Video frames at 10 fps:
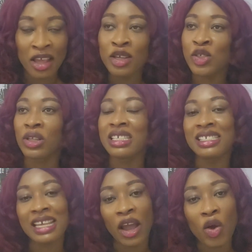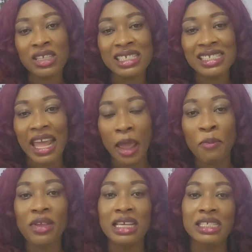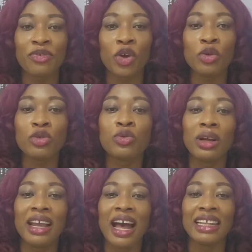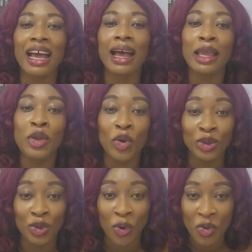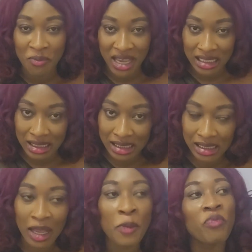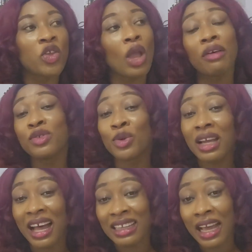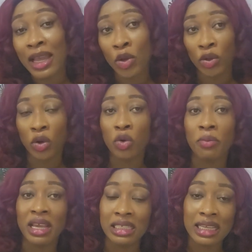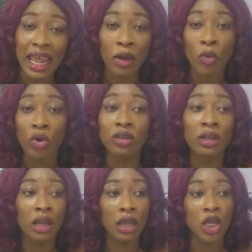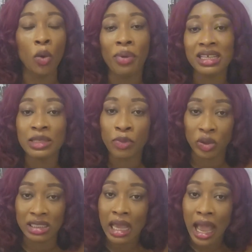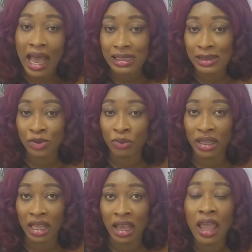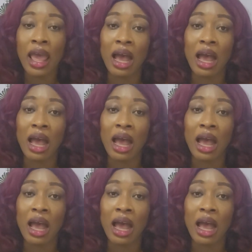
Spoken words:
So the second step is for you to gather your documents. You have to gather your documents. Like, one, your passport has to be there.